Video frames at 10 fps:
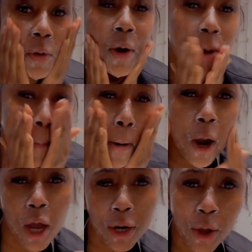you are
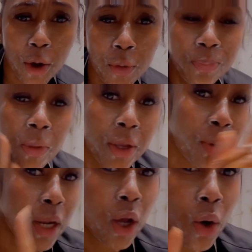on the go and you
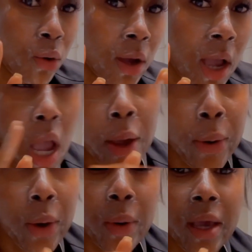wanna go
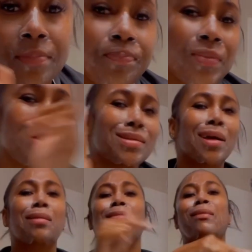quick, quick, it's
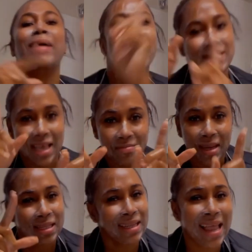will wait 10
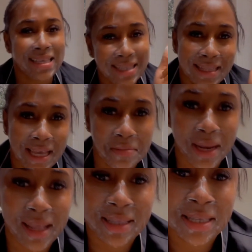minutes, less than 10 minutes.